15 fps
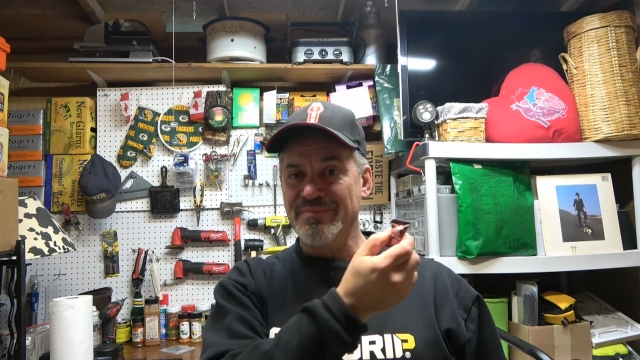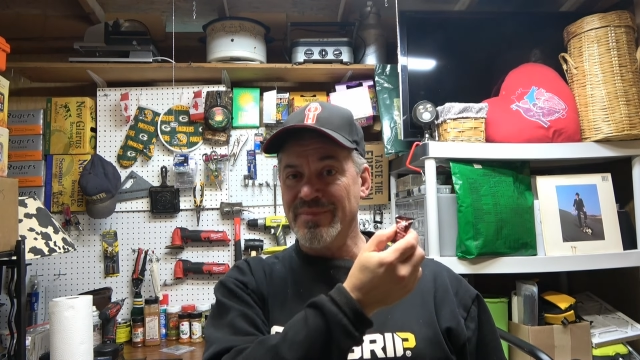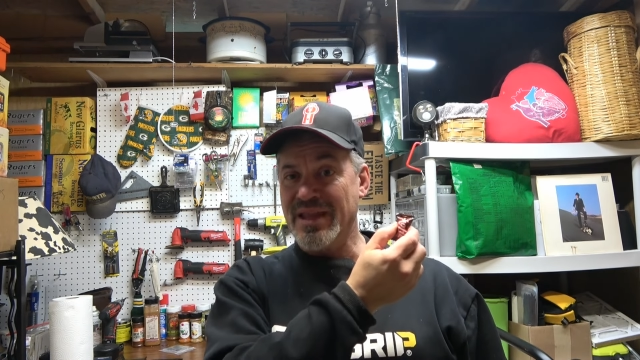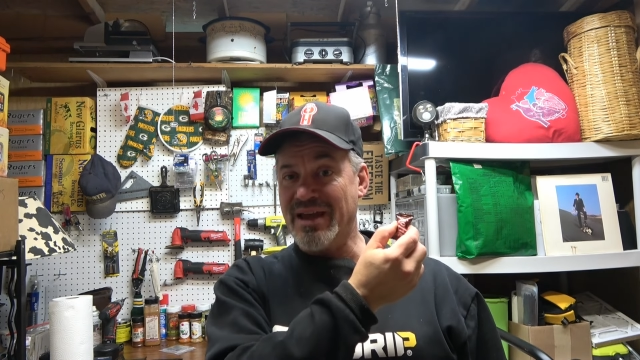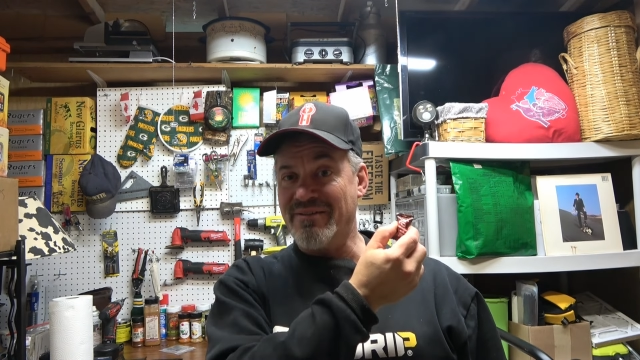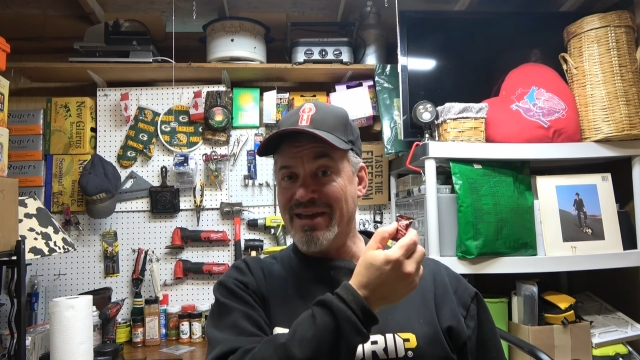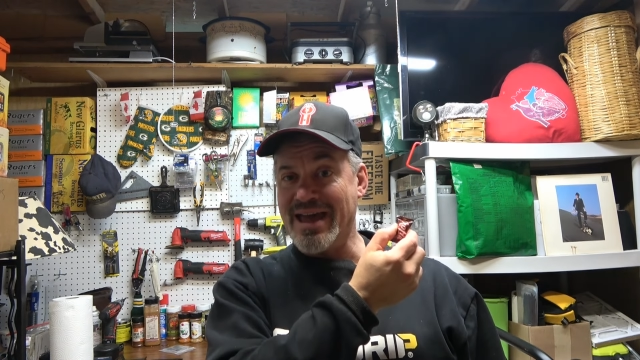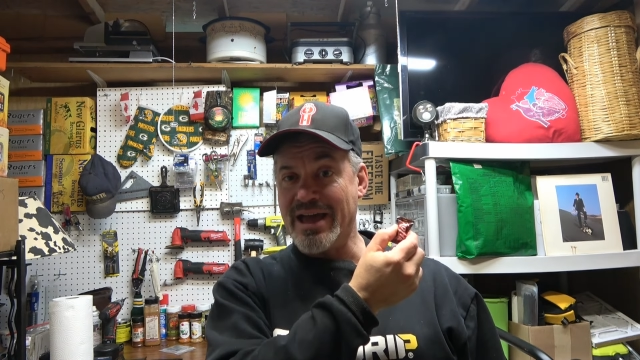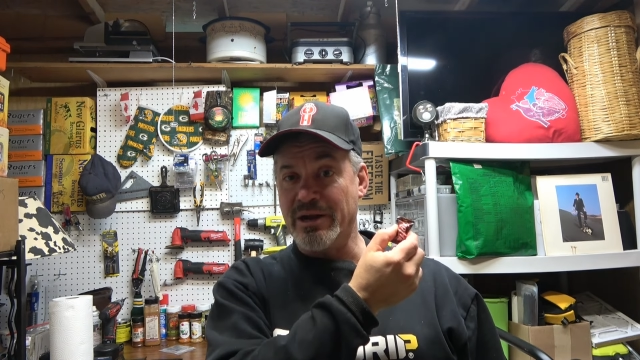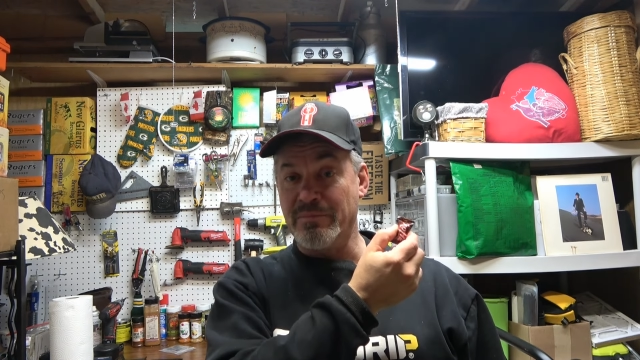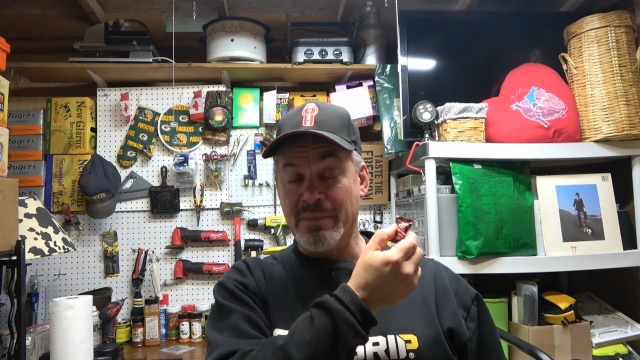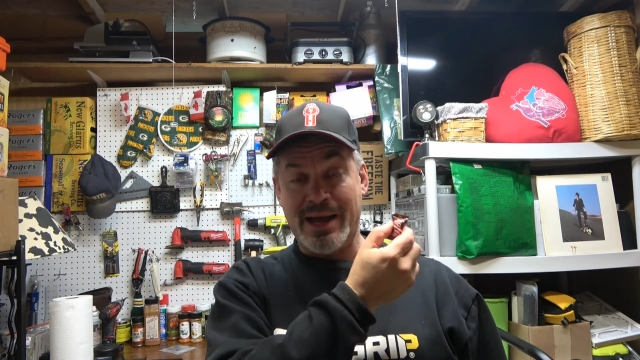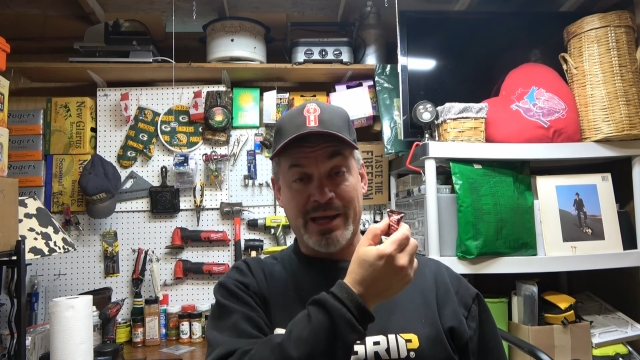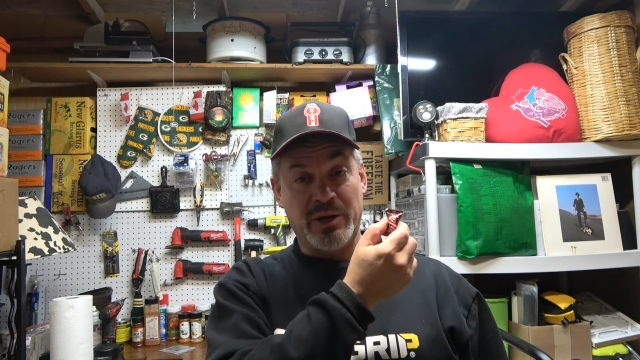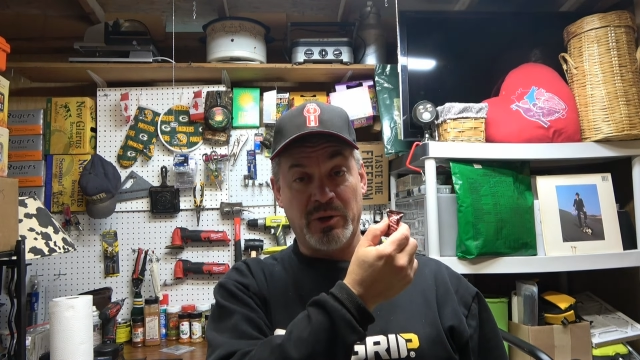I've had them.
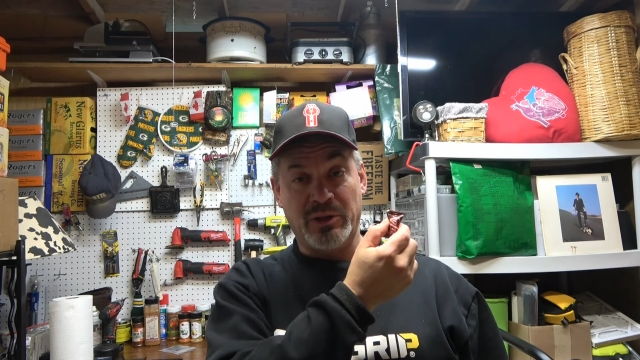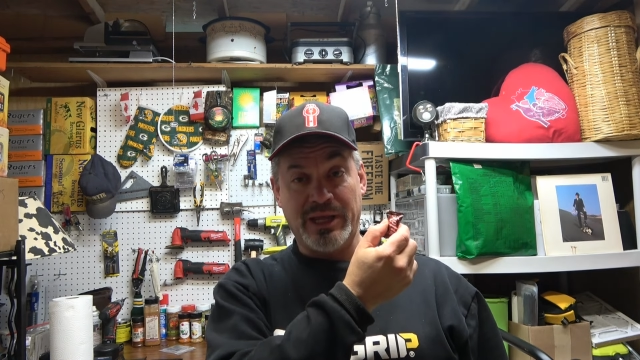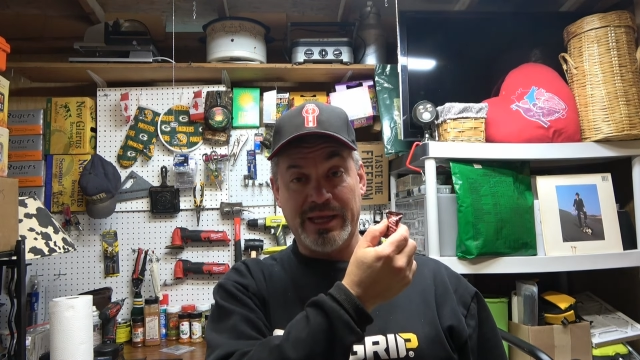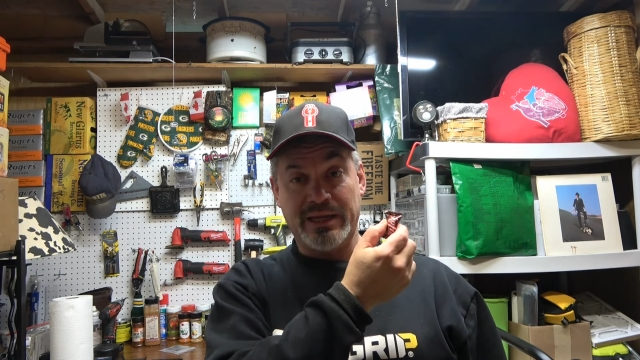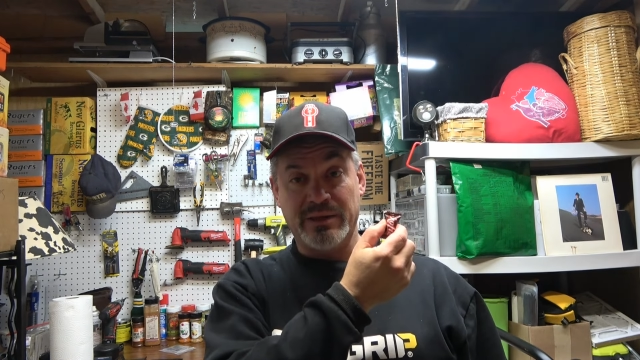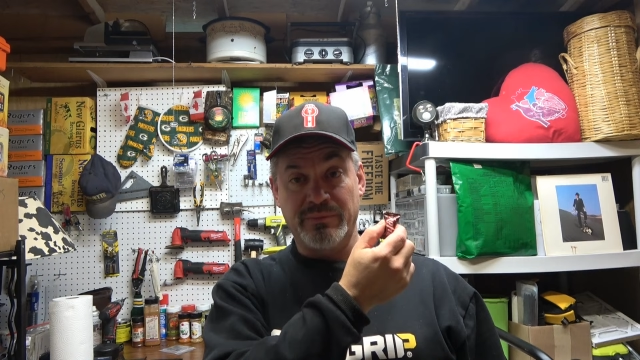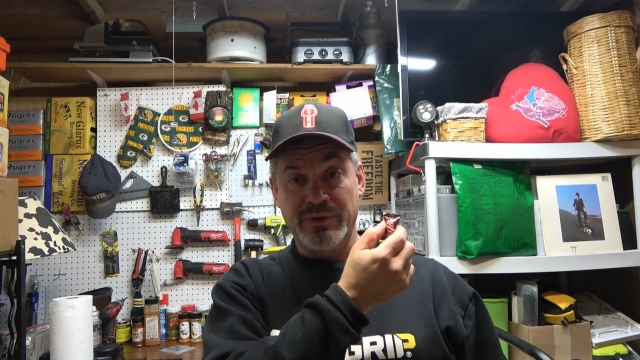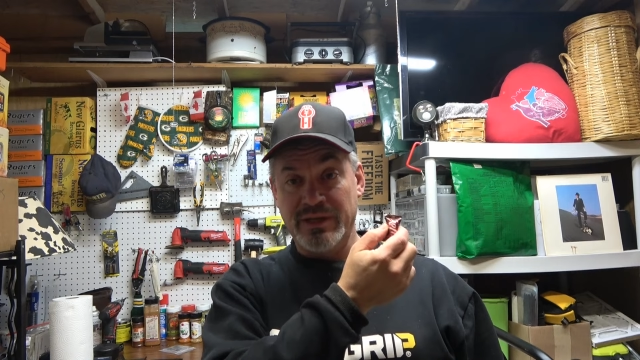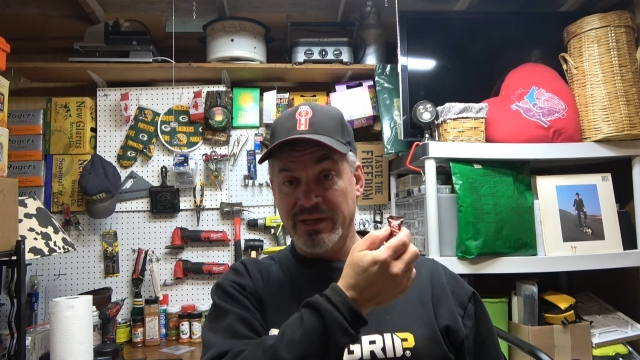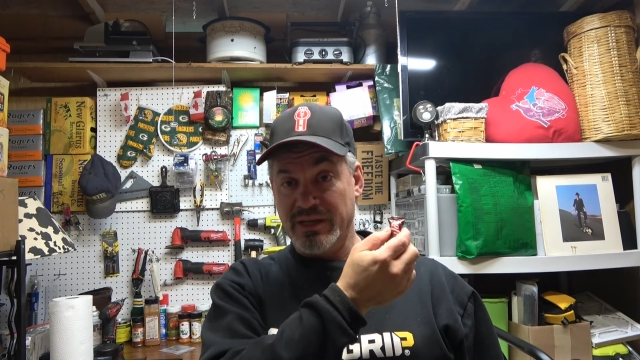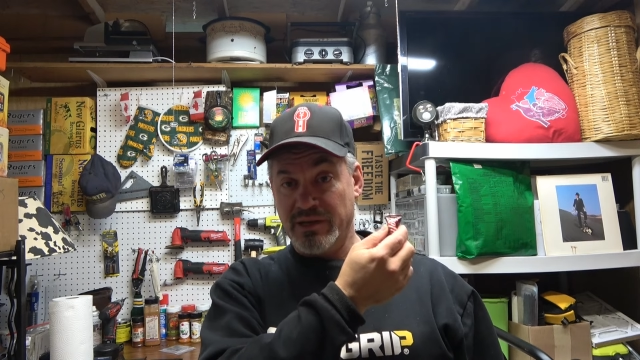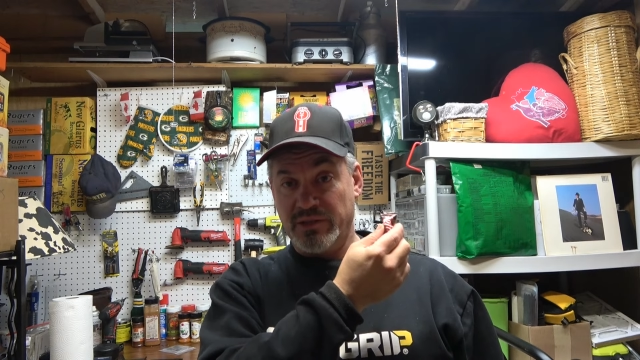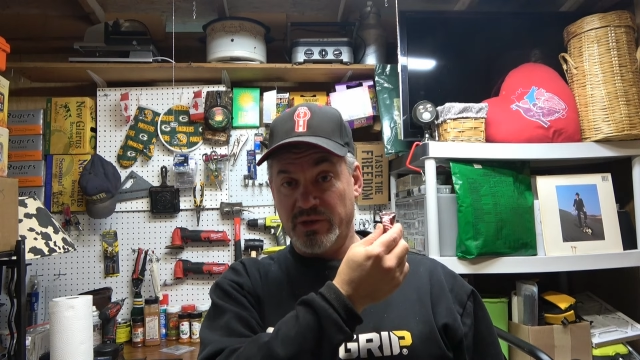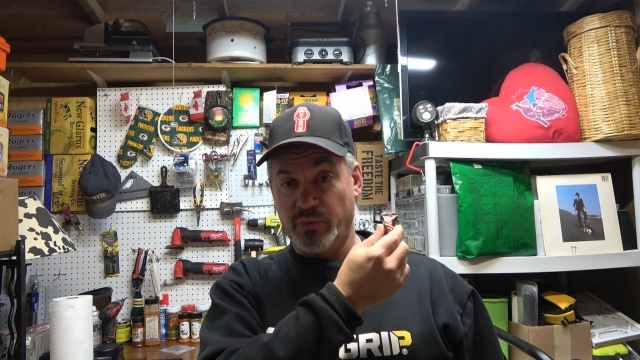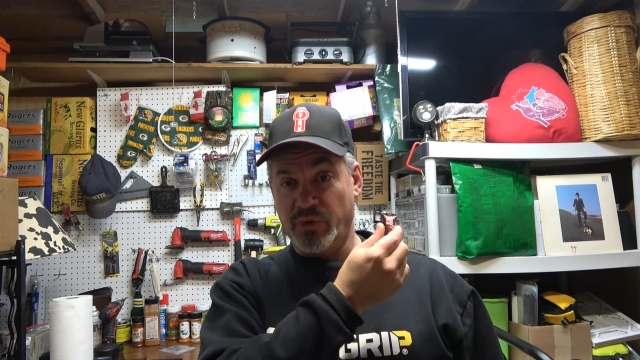I don't like them. The